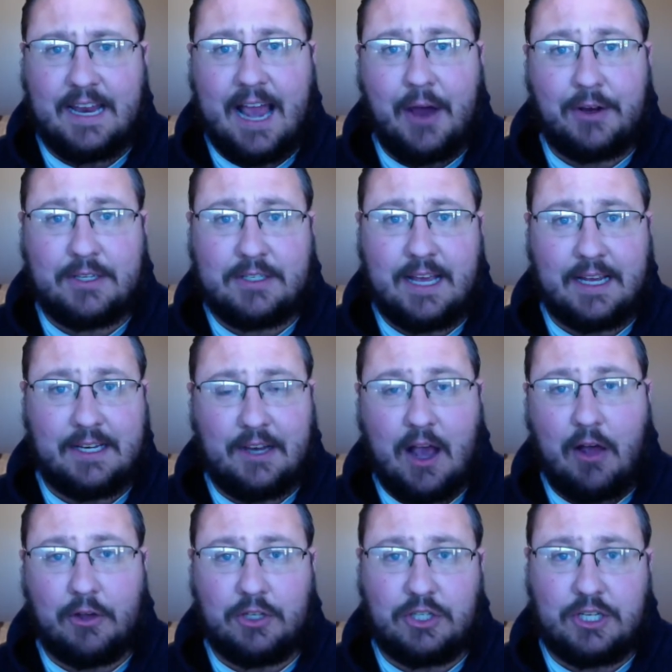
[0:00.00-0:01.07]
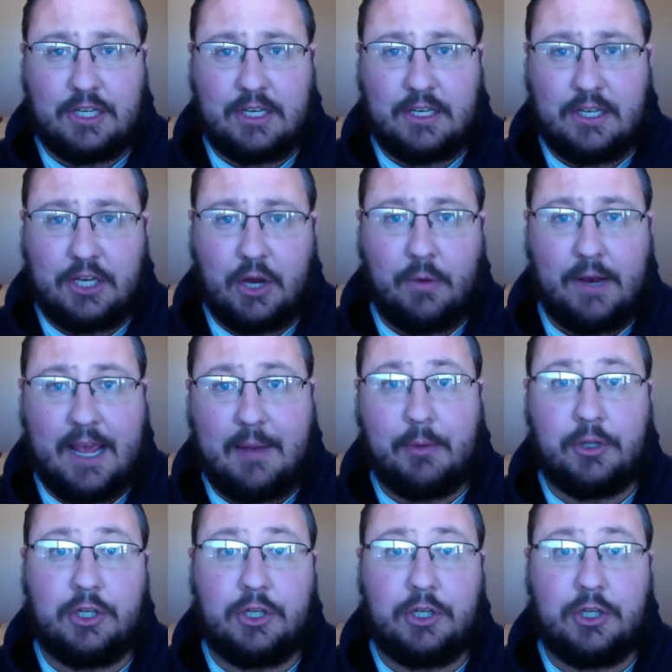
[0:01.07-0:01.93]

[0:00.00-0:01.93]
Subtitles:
how does technology, enable